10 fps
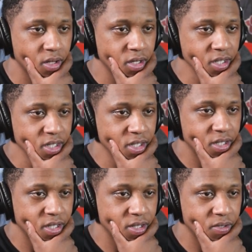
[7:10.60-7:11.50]

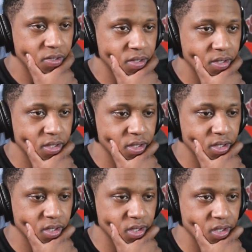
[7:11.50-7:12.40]

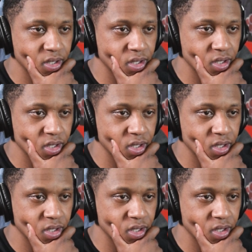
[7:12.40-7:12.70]
(silence)